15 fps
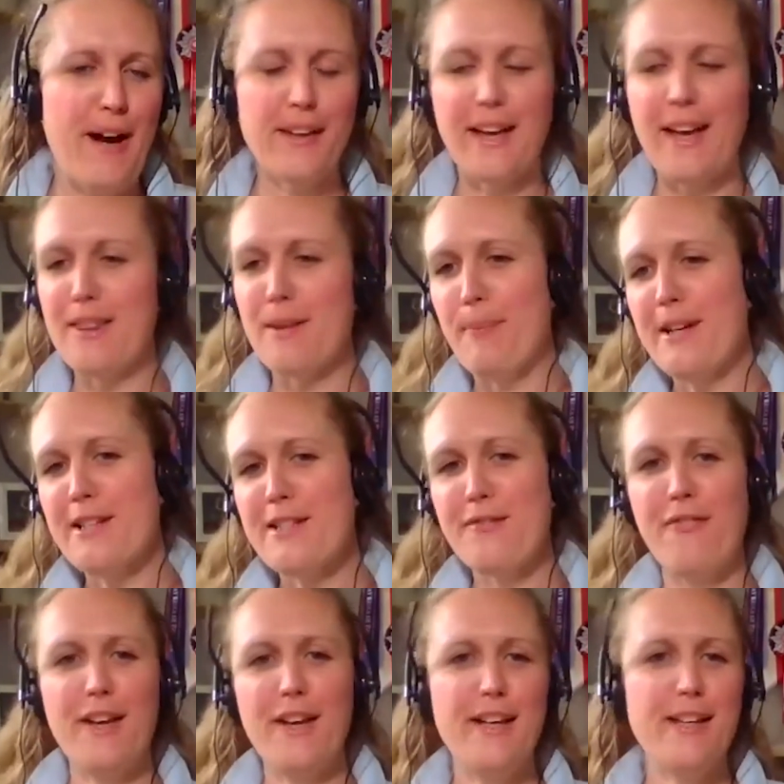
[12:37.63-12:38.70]
They get the best
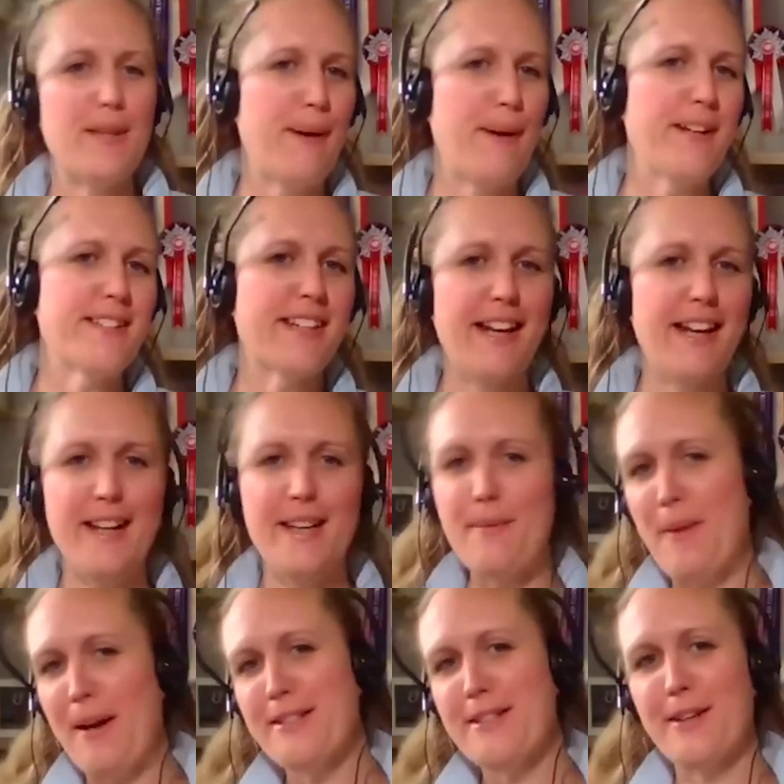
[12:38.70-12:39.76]
feed, the best kit, the
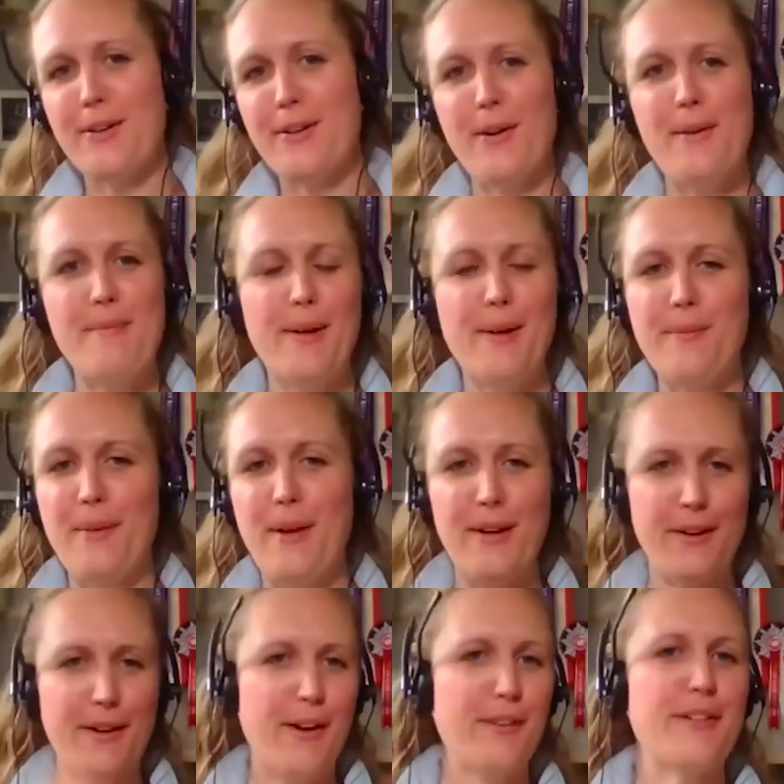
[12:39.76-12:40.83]
best equipment. We
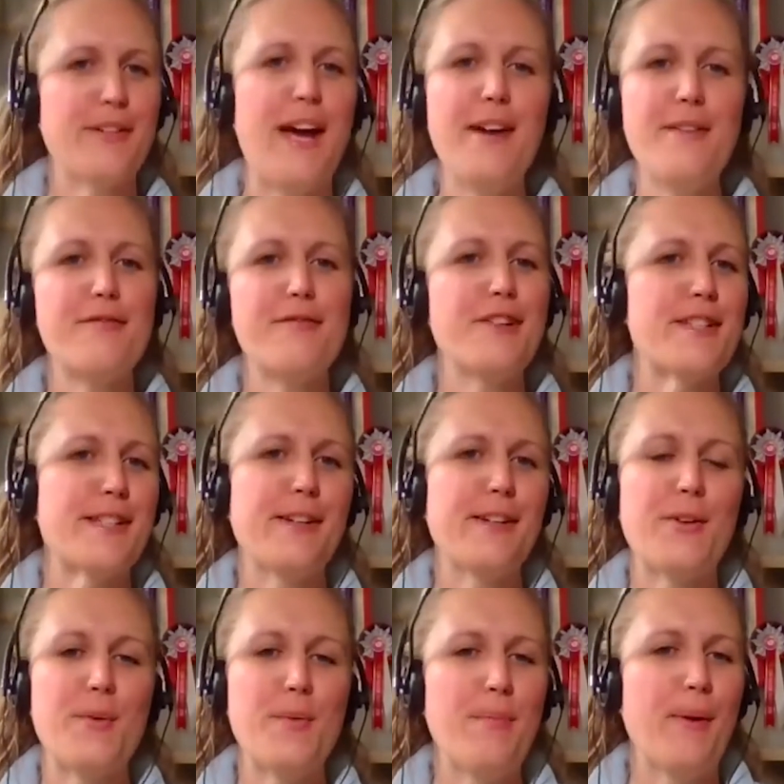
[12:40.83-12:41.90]
look after every
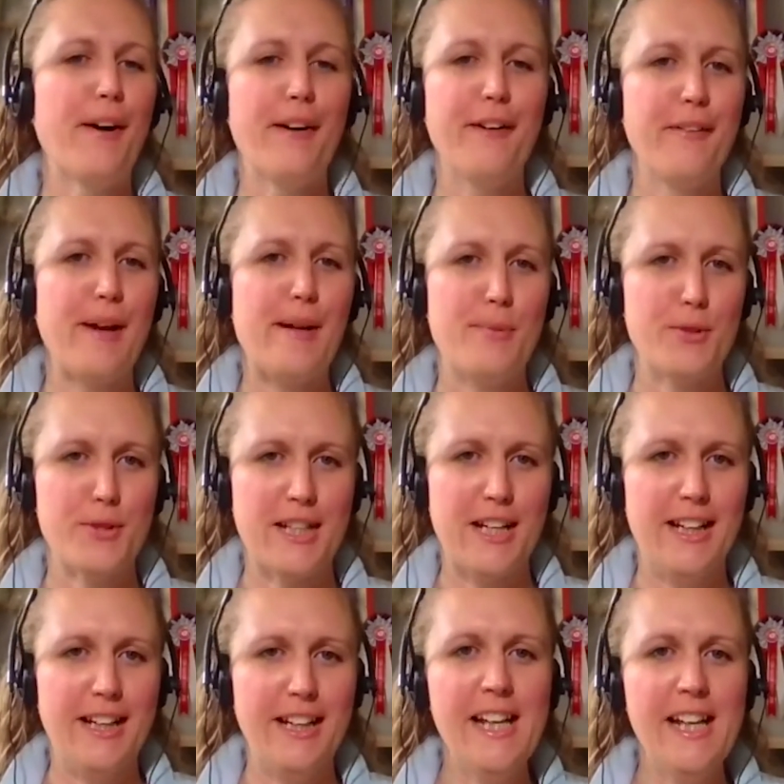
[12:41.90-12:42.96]
single part of their
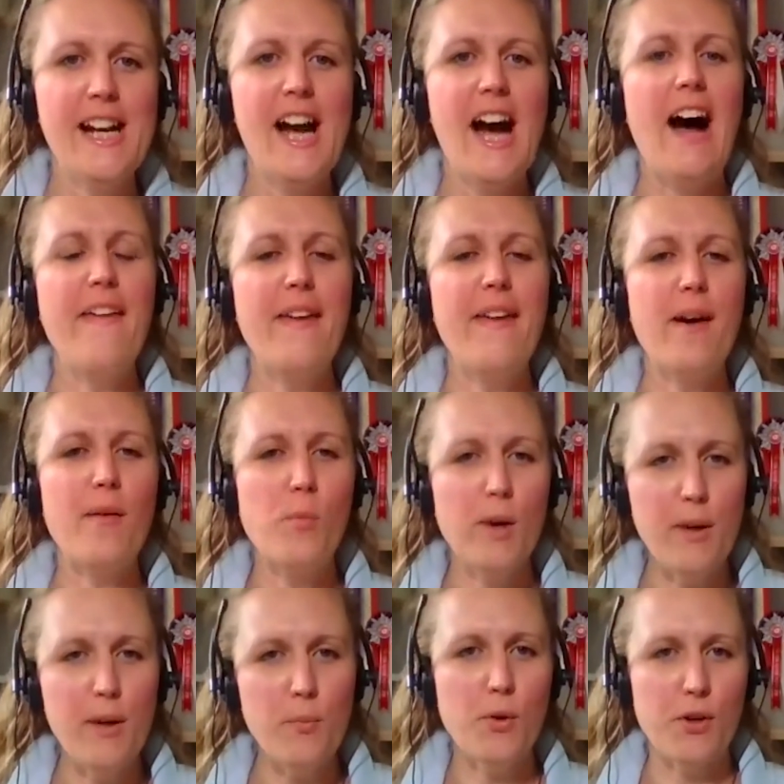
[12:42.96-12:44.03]
body, and then we
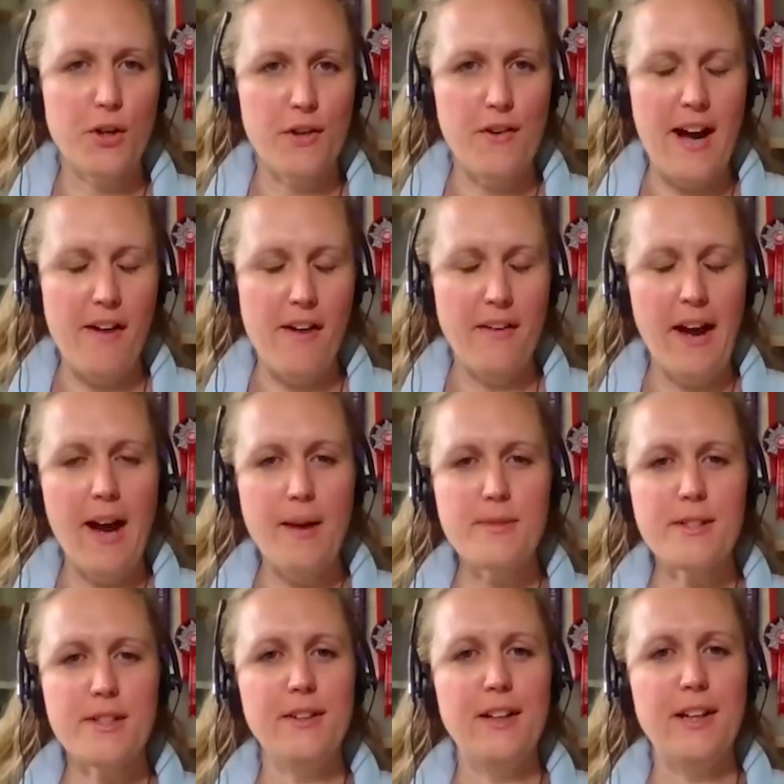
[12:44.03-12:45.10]
walk around
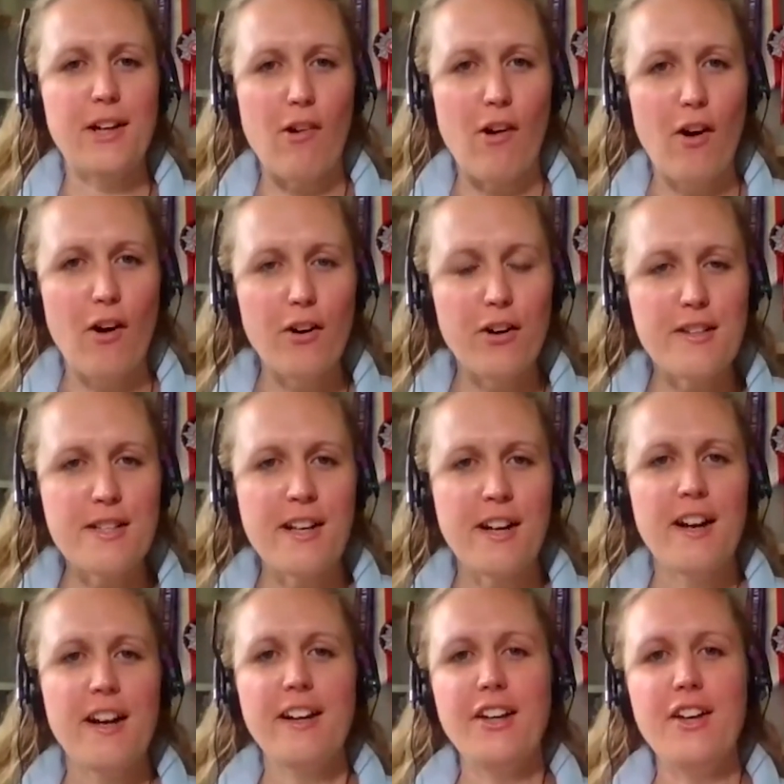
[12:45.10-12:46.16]
absolutely crocked,
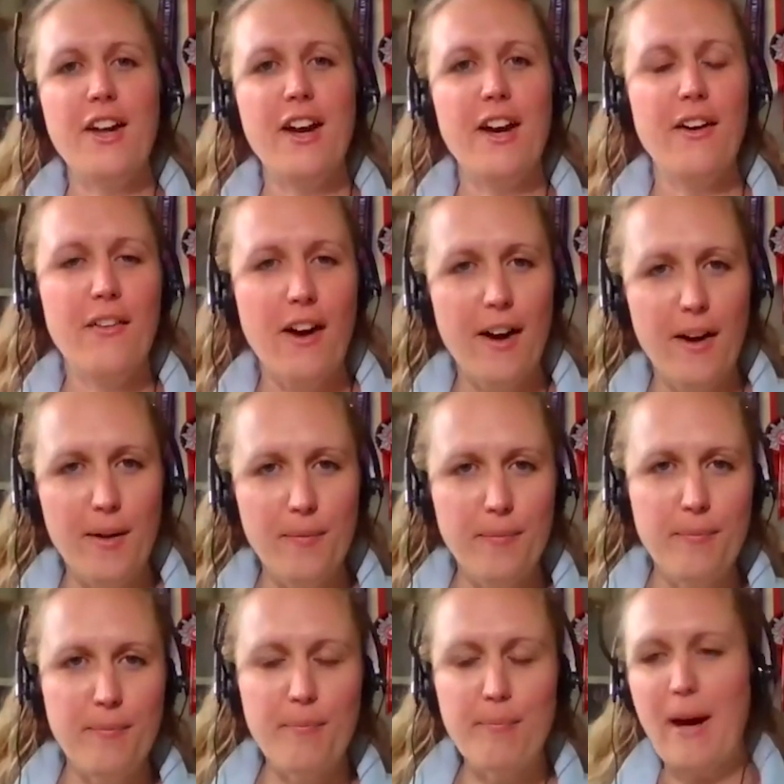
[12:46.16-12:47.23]

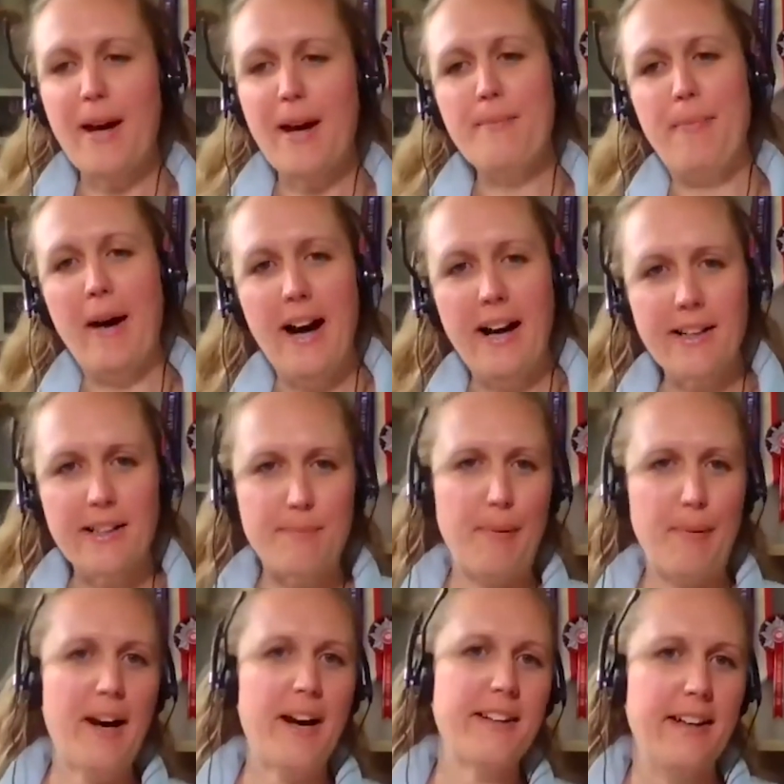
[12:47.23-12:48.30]
bad backs,
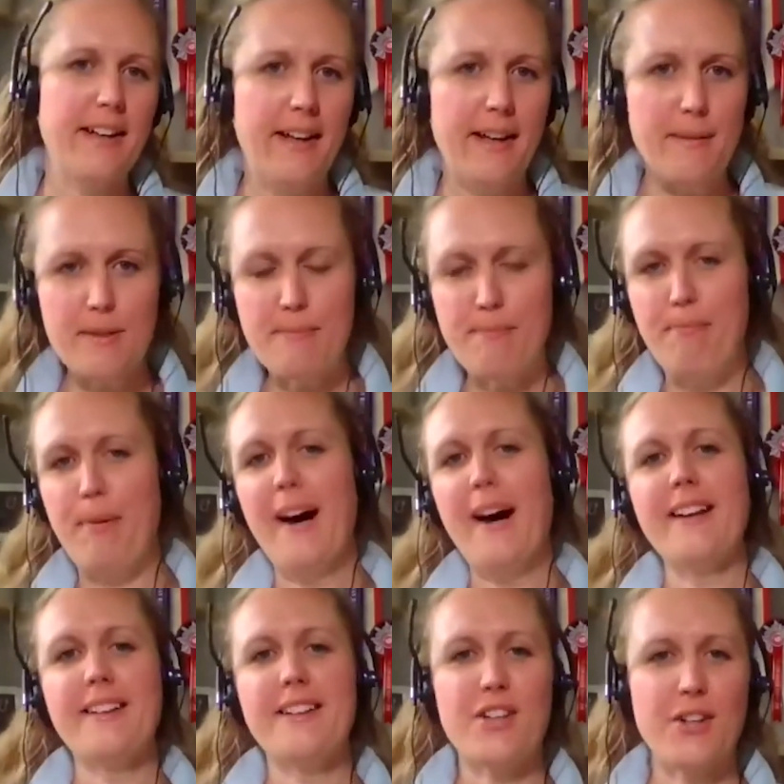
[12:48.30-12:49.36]
bad hips, bad
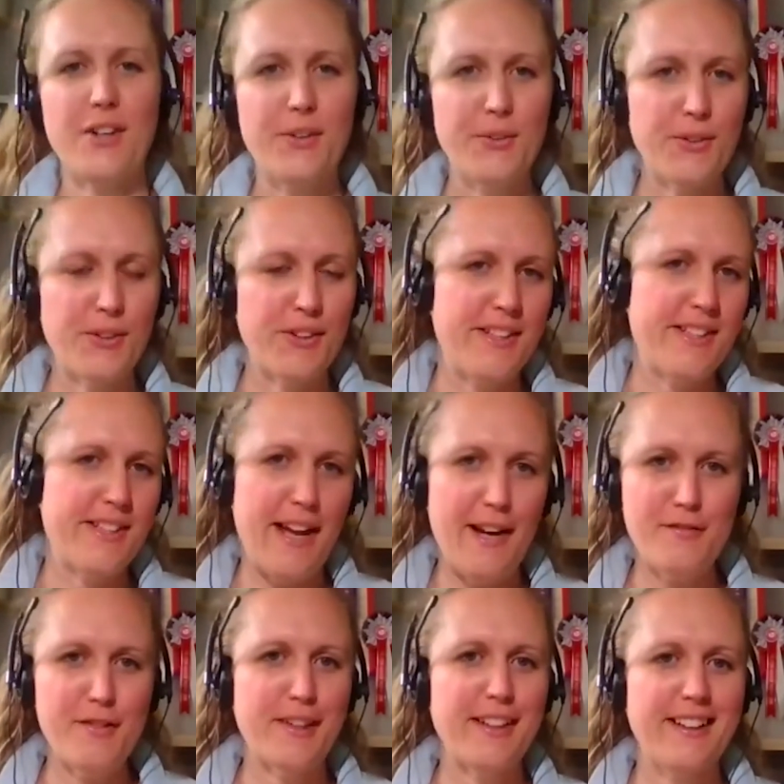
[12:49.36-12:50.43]
shoulders,
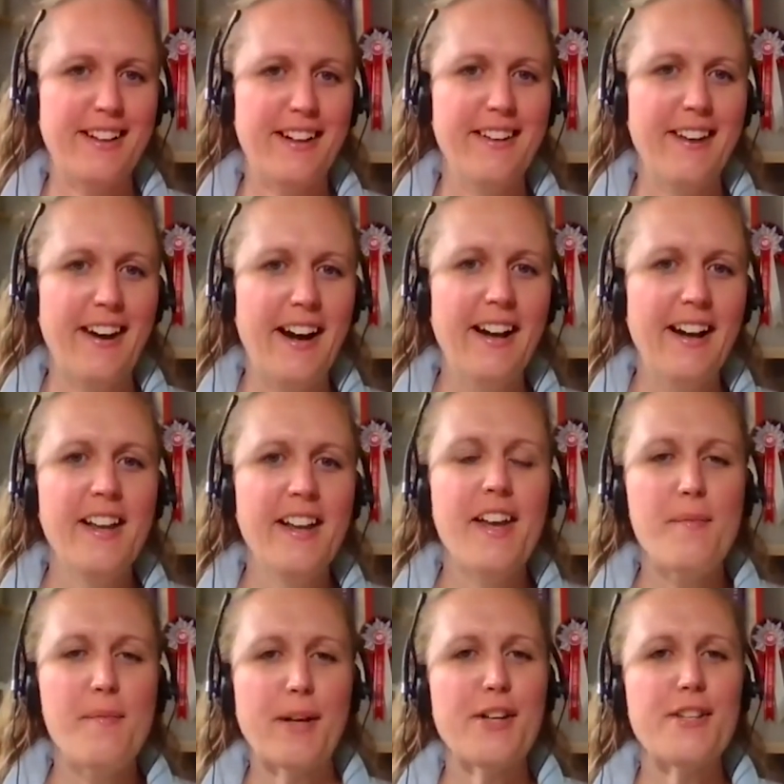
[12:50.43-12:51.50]
everything like that,
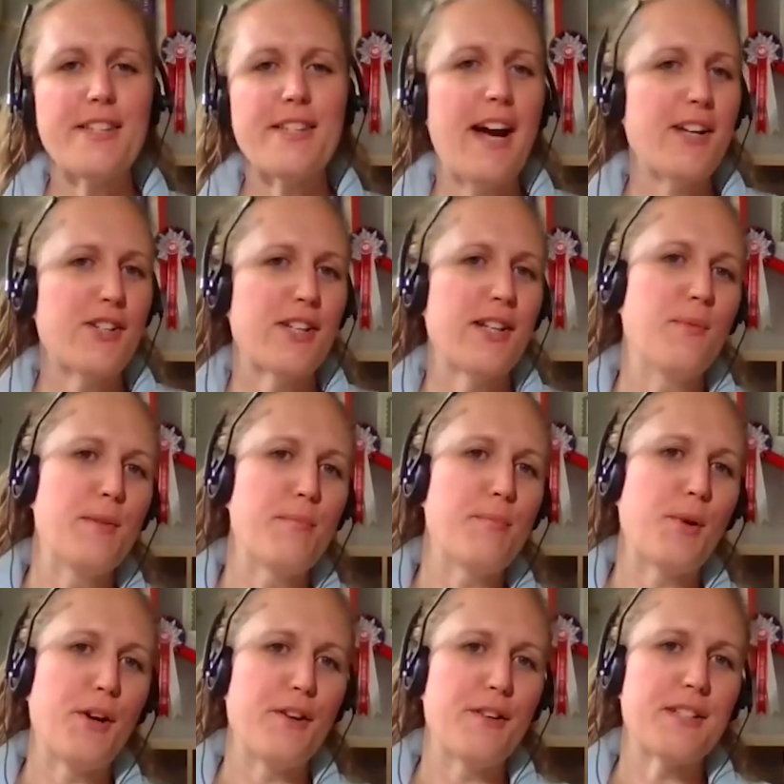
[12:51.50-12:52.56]
because actually we
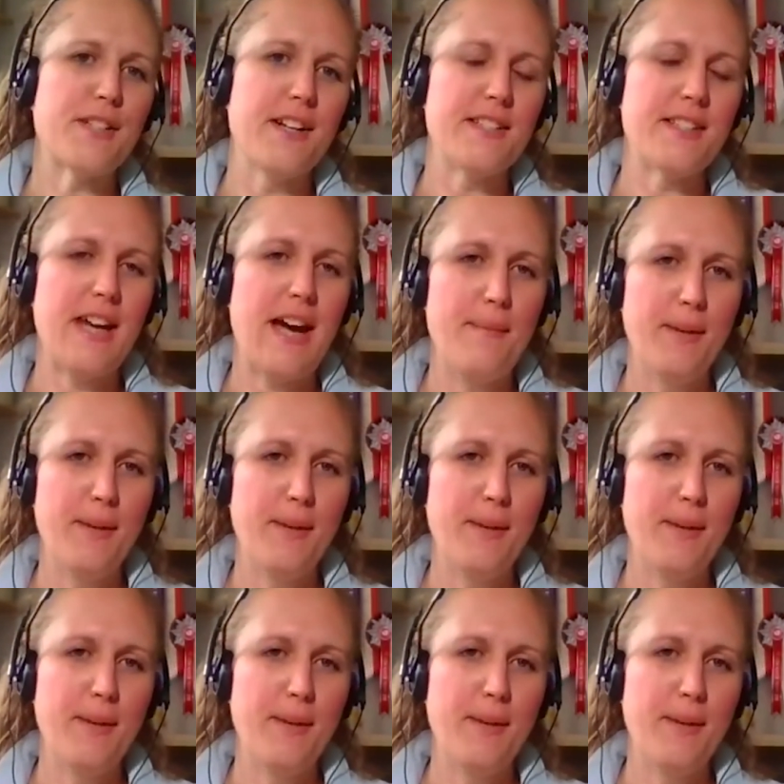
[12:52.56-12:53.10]
prioritize them.